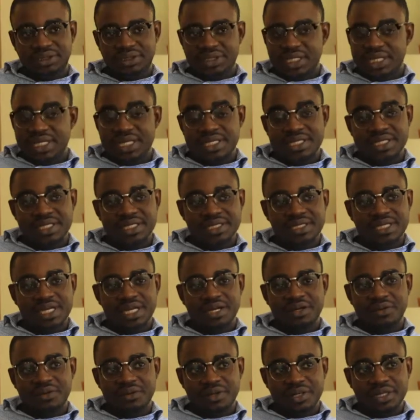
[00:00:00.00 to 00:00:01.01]
Challenges
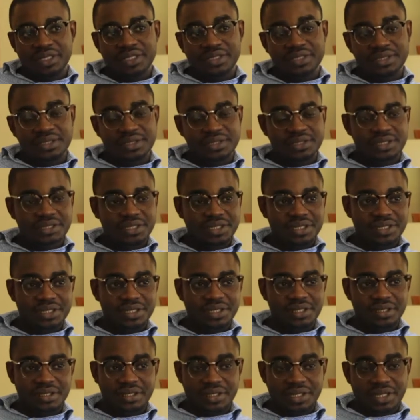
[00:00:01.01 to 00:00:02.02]
are quite
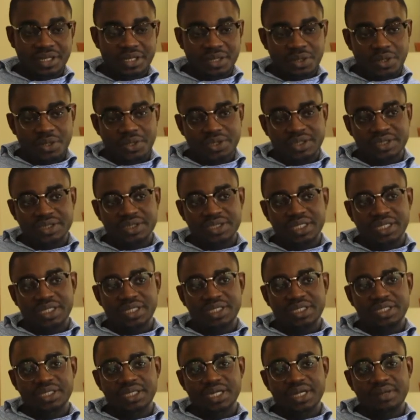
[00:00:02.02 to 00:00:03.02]
a lot,
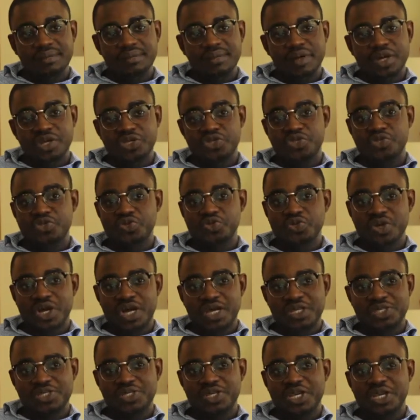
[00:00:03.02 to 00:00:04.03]
and as you
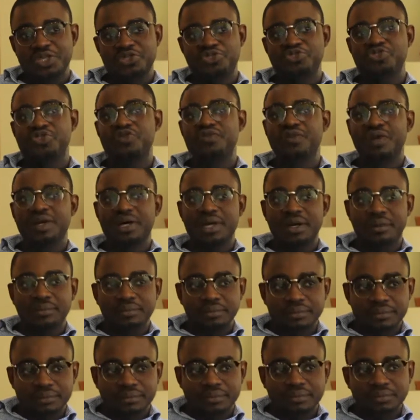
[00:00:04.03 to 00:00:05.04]

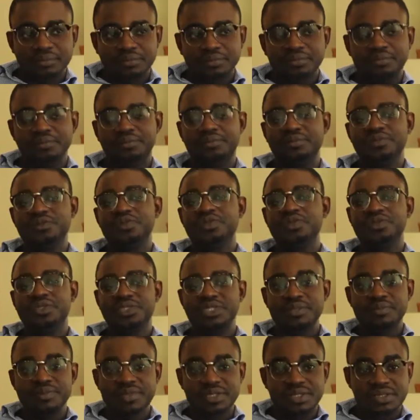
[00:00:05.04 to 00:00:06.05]
overcome, you
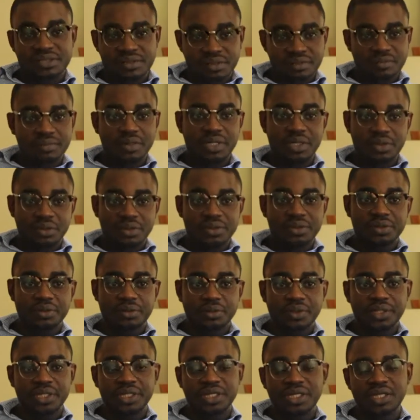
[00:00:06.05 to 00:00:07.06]
still meet some along the
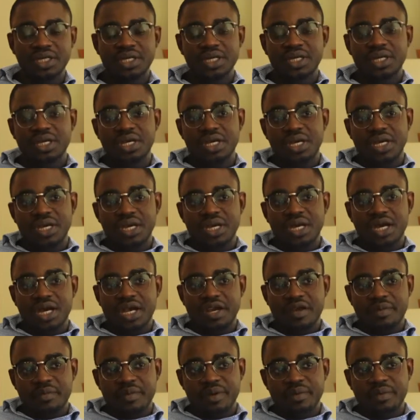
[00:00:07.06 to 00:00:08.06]
way.
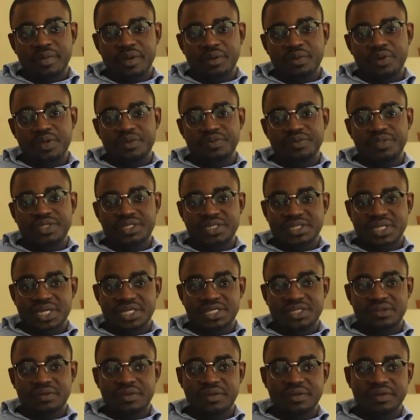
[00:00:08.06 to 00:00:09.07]
I remember when we
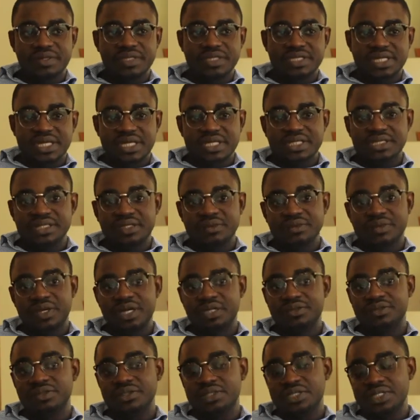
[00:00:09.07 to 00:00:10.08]
started, one of the challenges that we
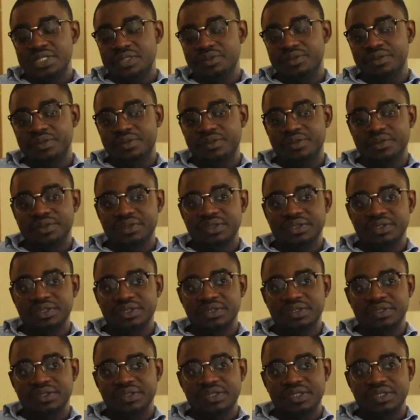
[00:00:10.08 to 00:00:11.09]
had to deal with was